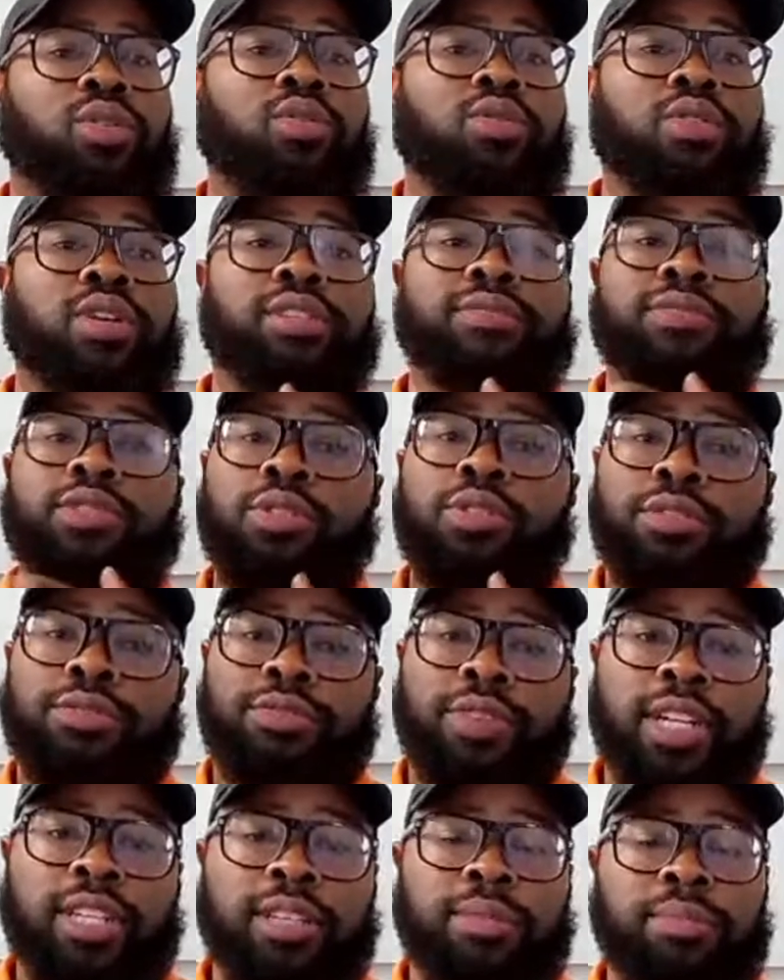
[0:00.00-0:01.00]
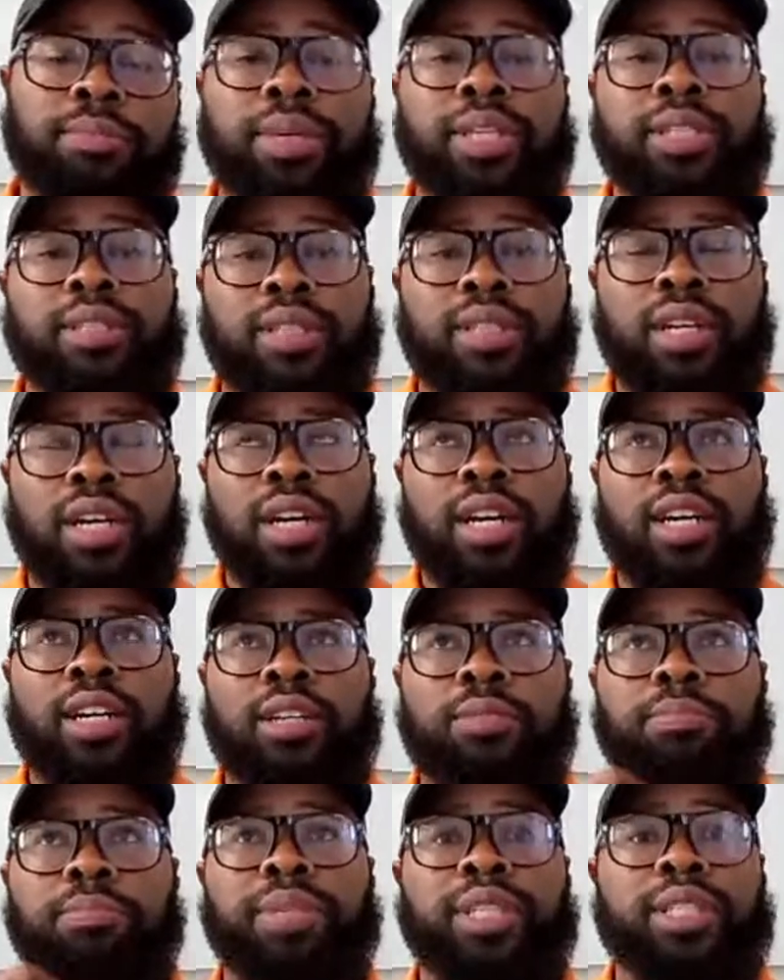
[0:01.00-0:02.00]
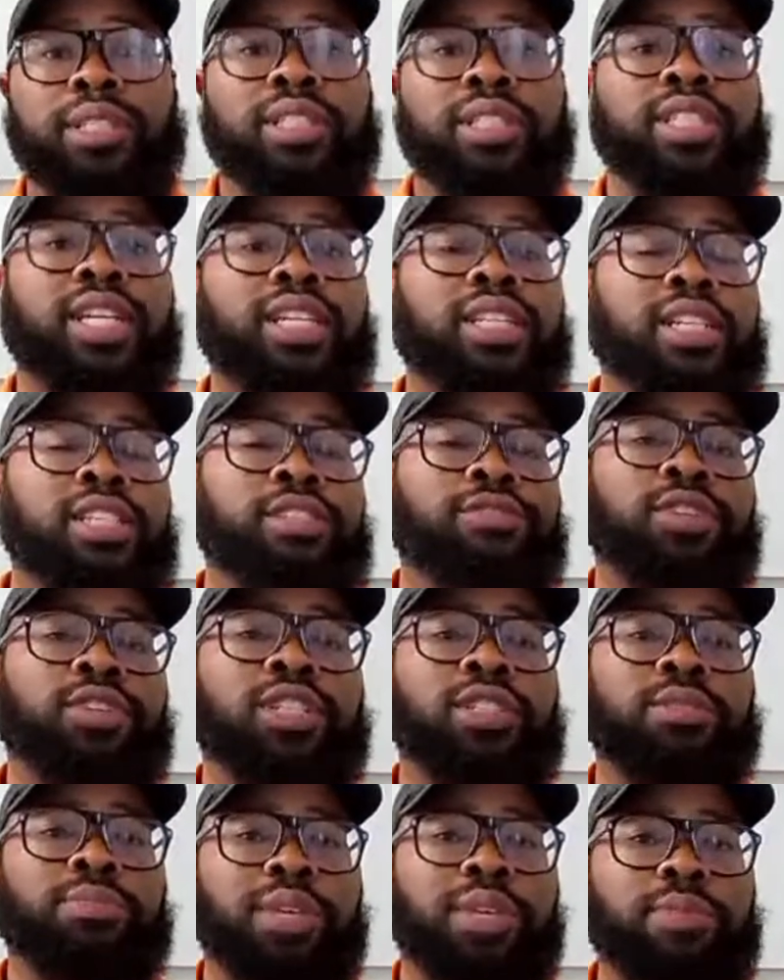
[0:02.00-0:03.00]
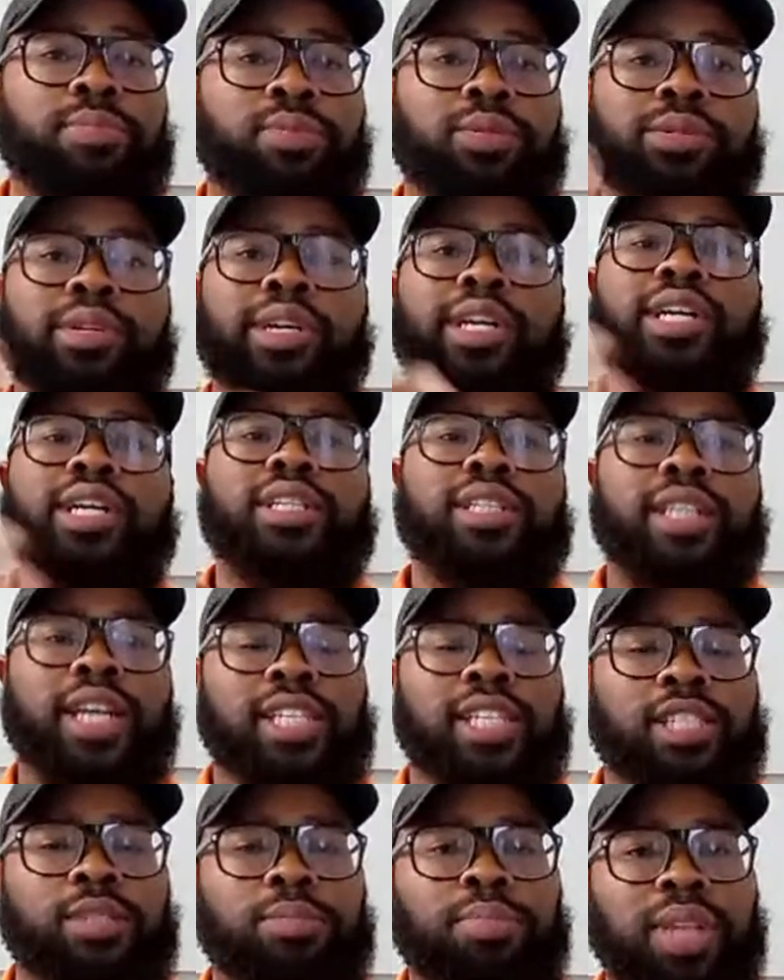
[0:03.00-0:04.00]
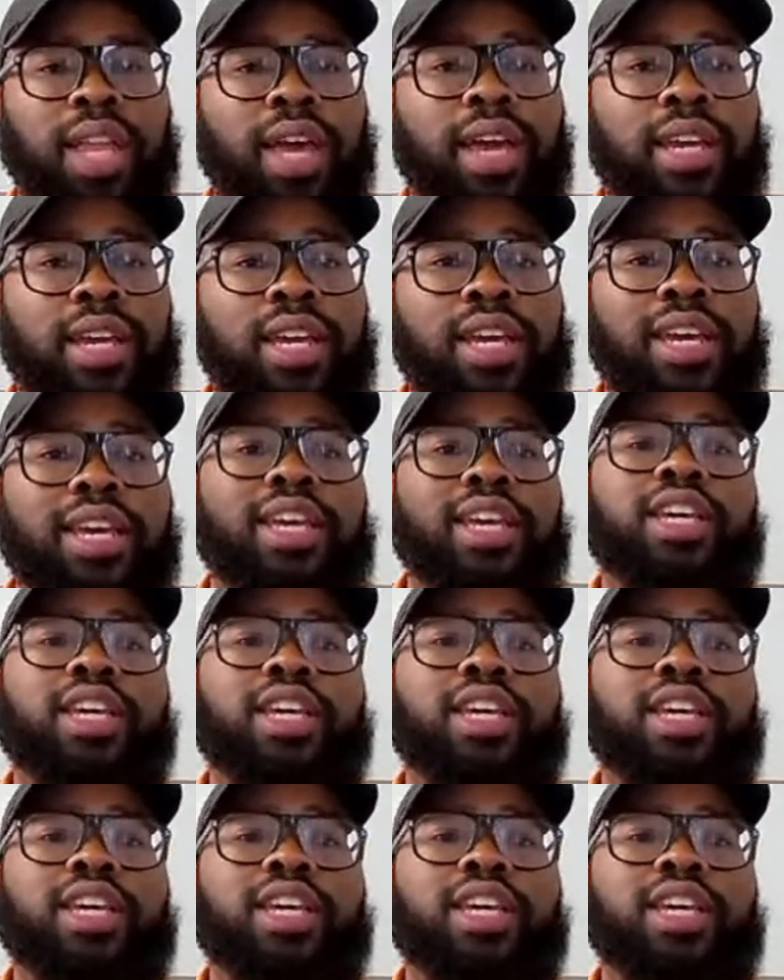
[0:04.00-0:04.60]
or if you're a funded business that does it for other people, that's a play.